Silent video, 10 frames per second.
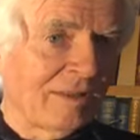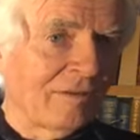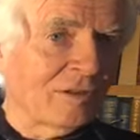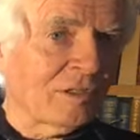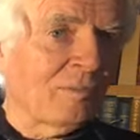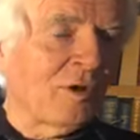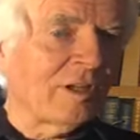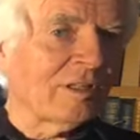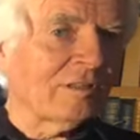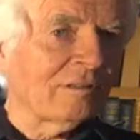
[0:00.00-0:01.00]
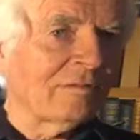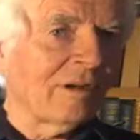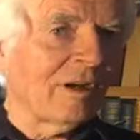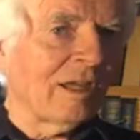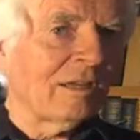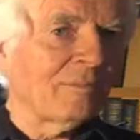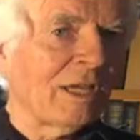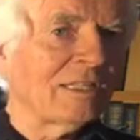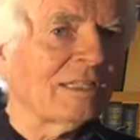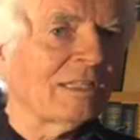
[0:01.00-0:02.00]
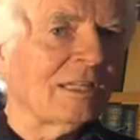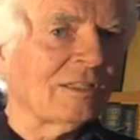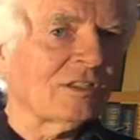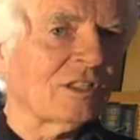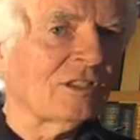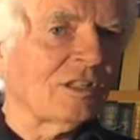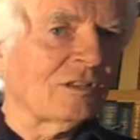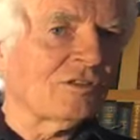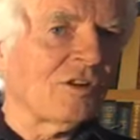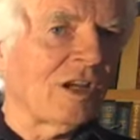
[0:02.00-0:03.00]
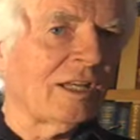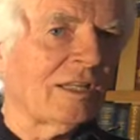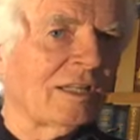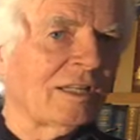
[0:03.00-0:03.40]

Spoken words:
There is a print where I painted in a Shinto shrine.